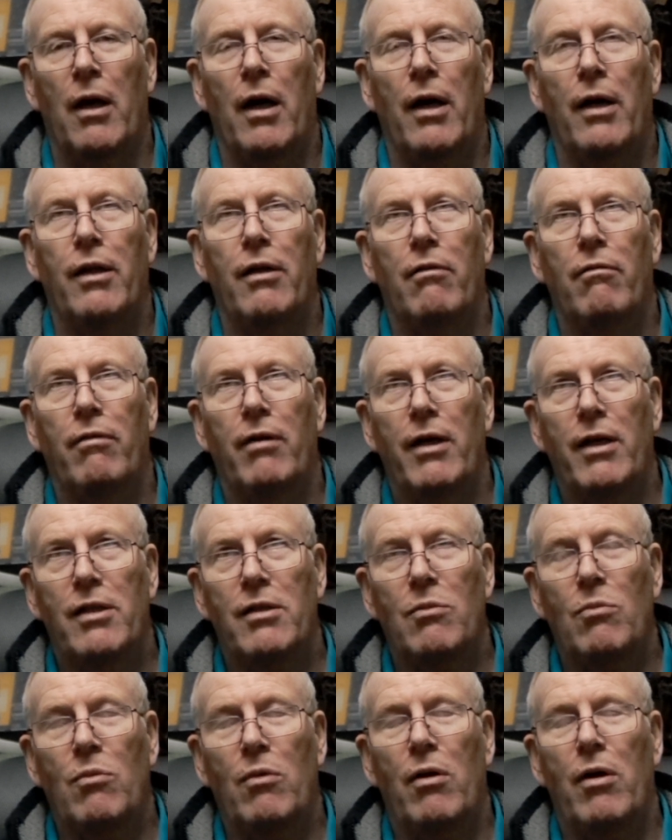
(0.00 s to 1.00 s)
and the
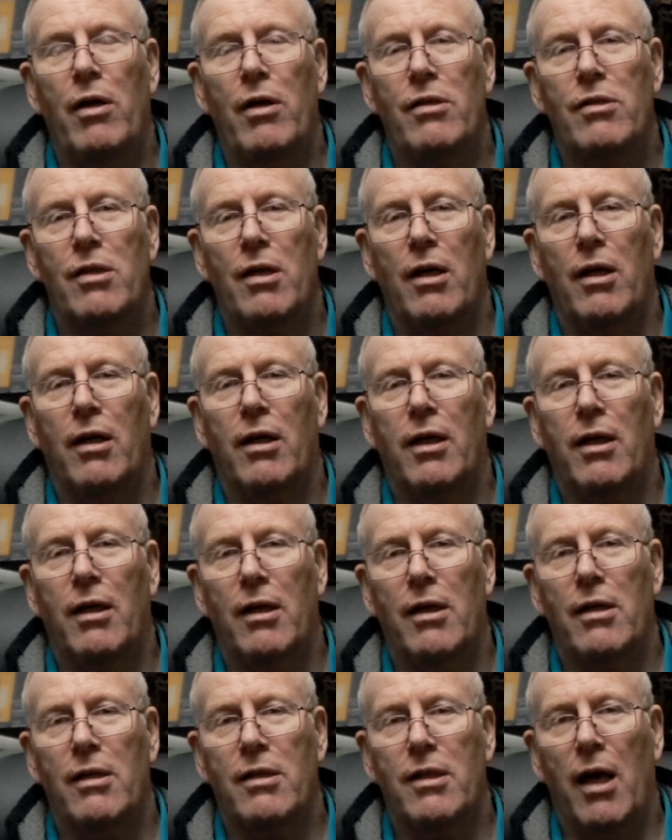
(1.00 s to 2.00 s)
reason why I say
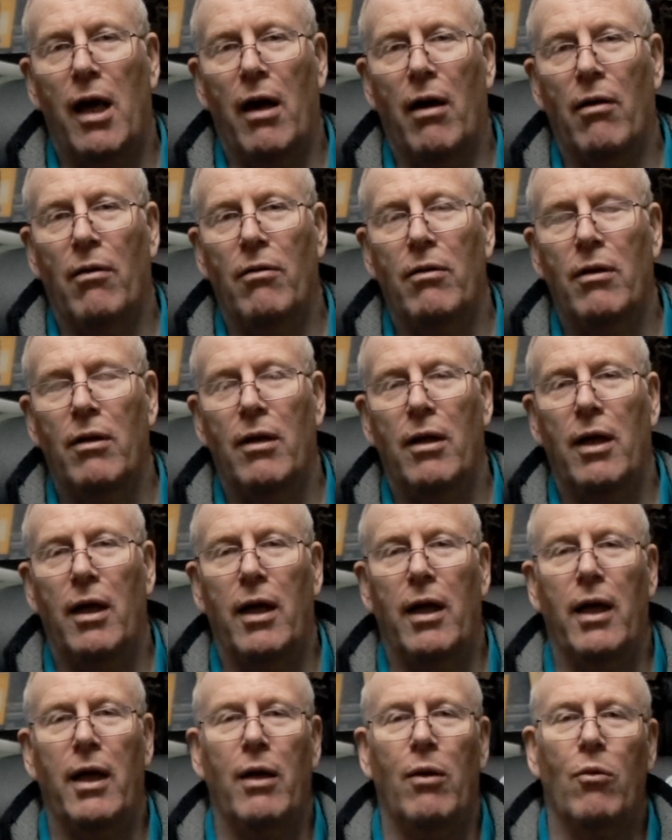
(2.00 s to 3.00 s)
geared down,
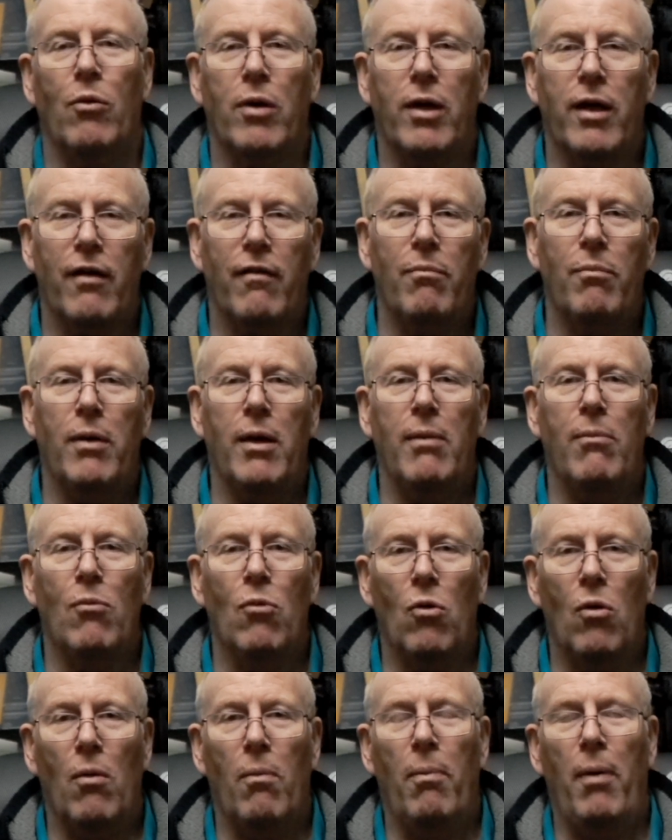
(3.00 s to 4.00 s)
it will give me
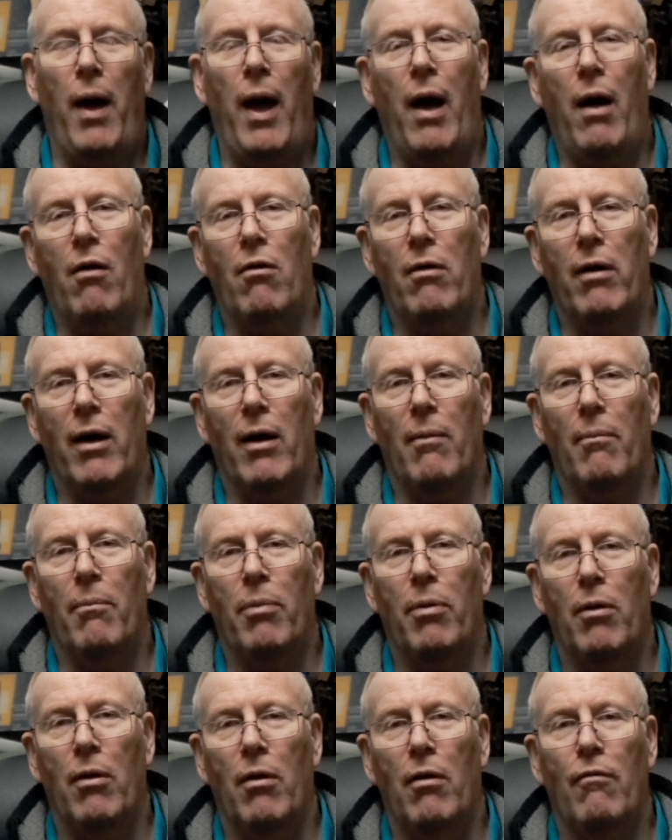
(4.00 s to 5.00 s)
more power
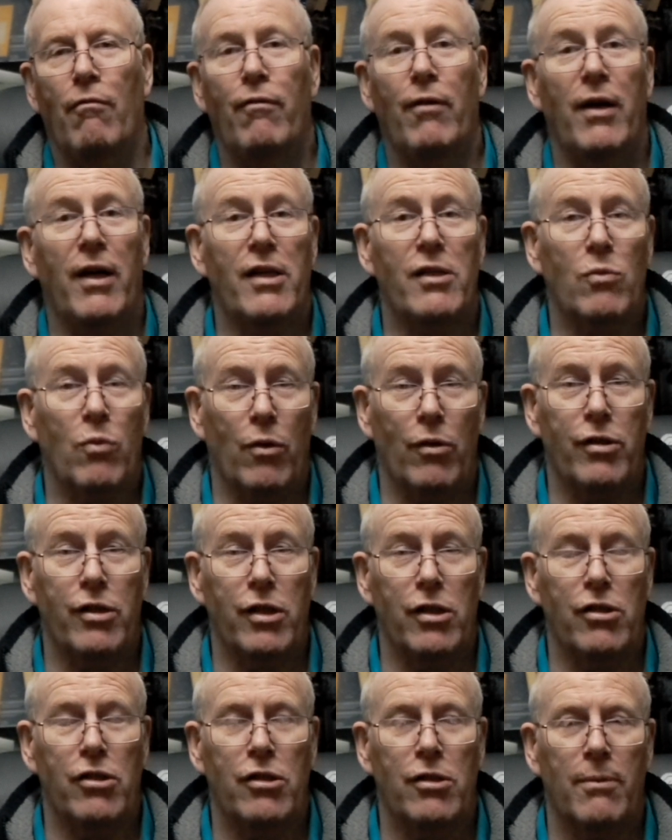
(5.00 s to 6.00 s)
output for less
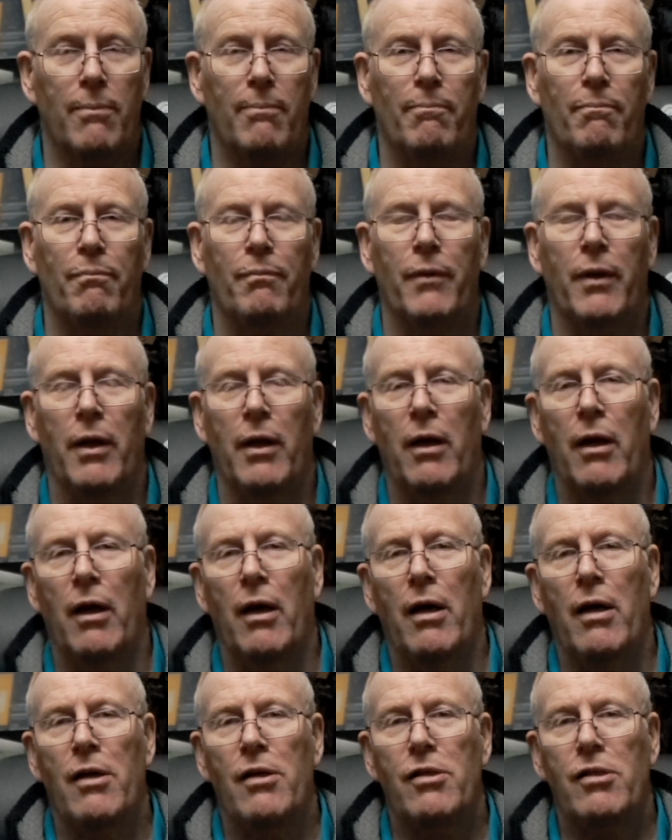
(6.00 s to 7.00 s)
wattage.
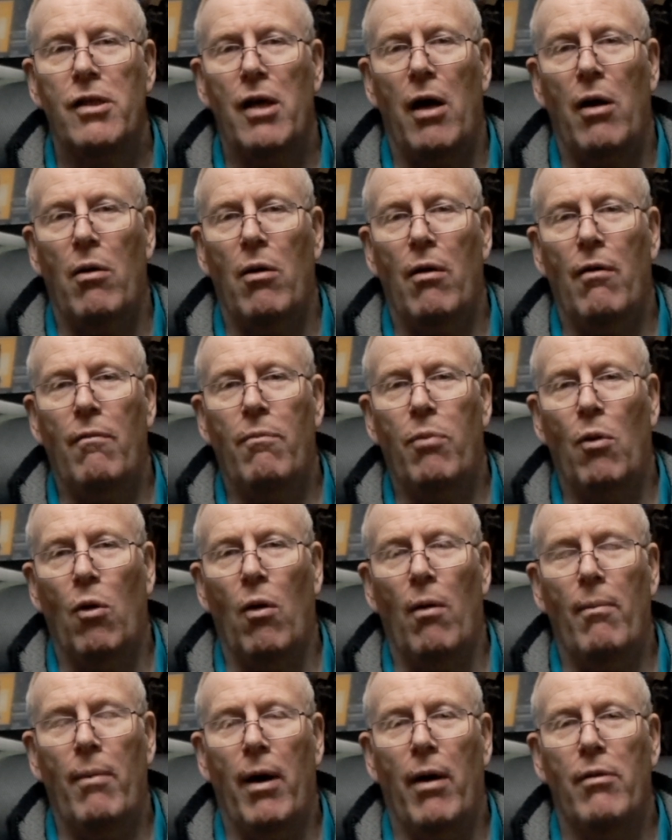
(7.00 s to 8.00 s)
So I've bought
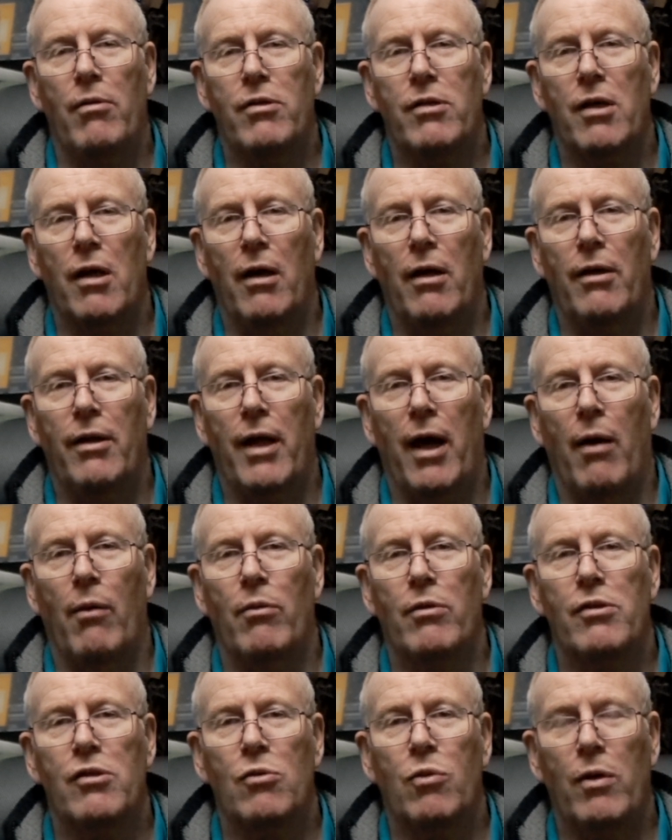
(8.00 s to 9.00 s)
a motor that
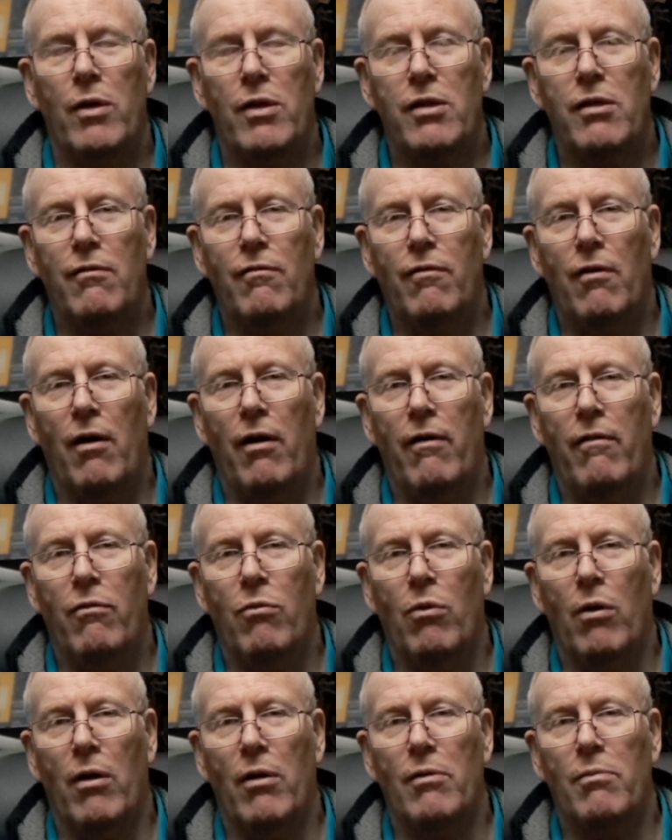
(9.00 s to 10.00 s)
was 25
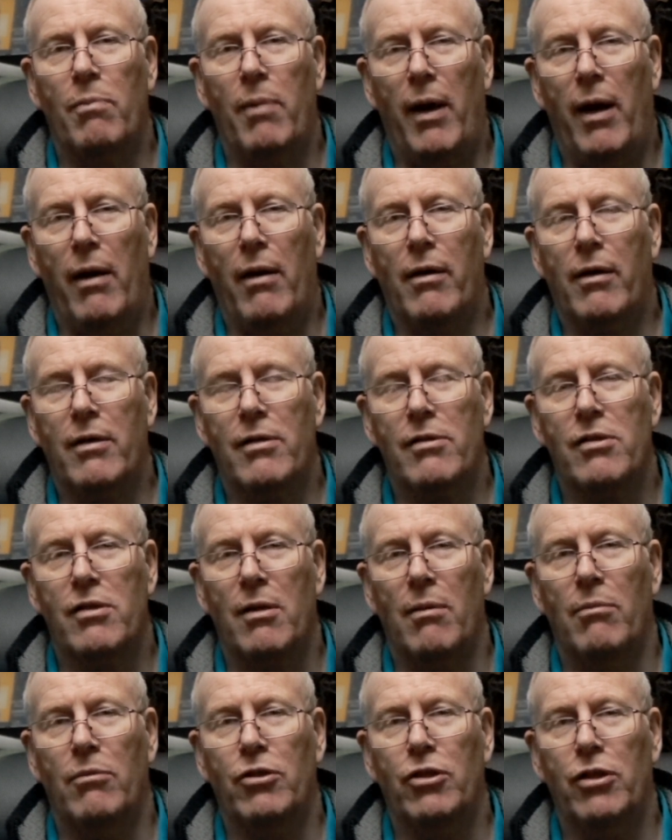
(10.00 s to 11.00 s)
watt of power
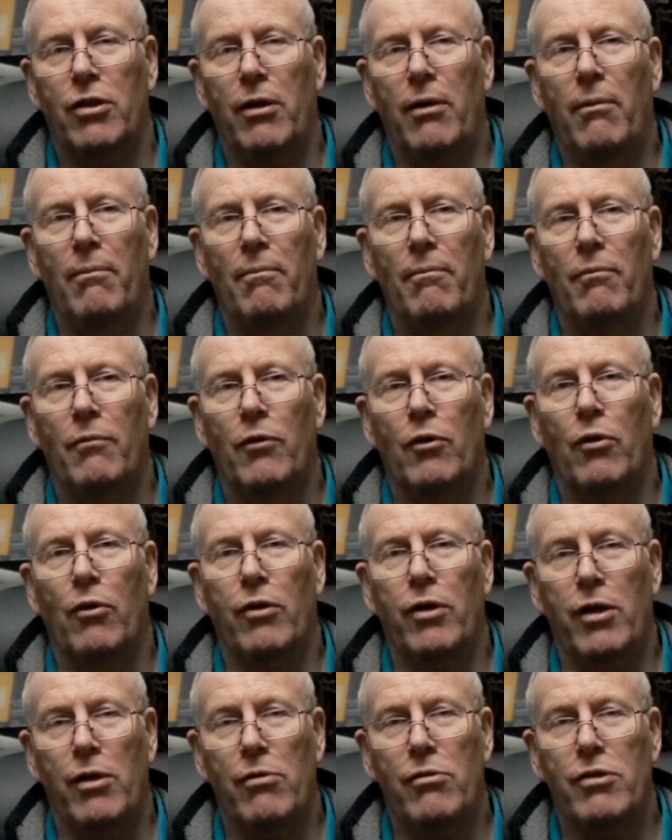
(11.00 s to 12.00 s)
consumption or
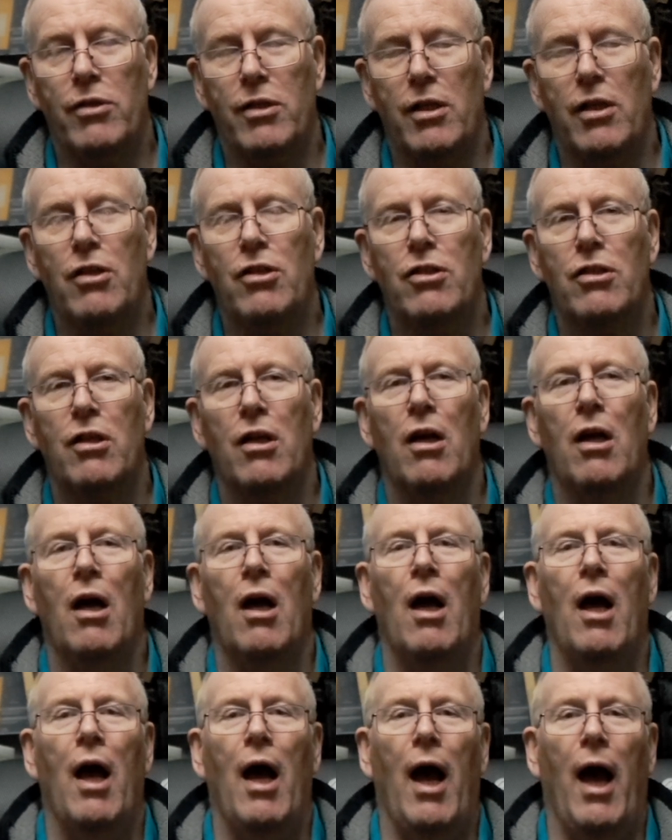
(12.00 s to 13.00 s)
usage,
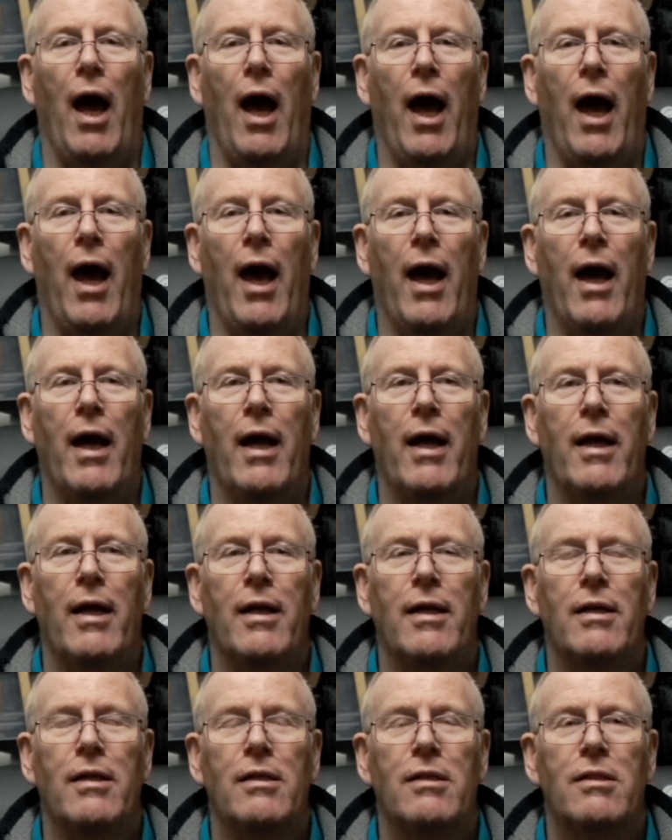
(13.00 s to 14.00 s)

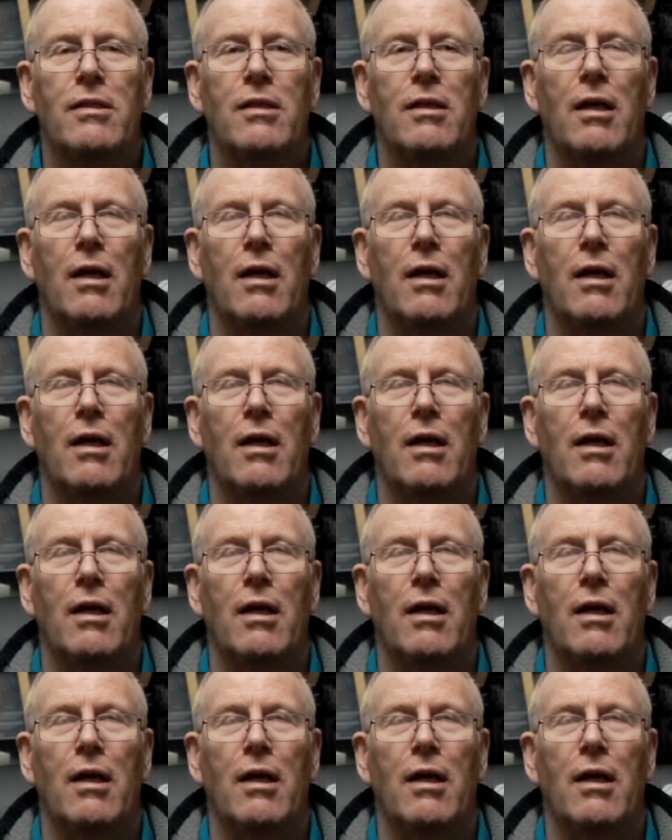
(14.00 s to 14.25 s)
and